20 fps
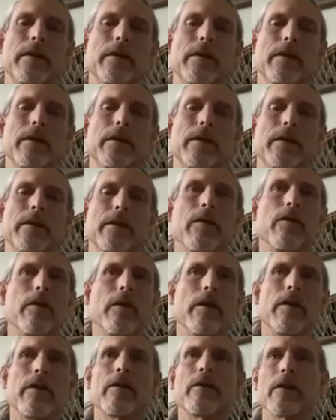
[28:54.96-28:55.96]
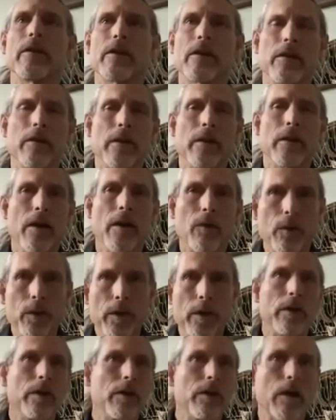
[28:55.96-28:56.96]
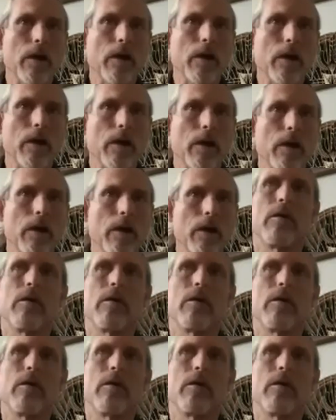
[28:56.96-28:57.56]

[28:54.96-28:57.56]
rather than thinking that we are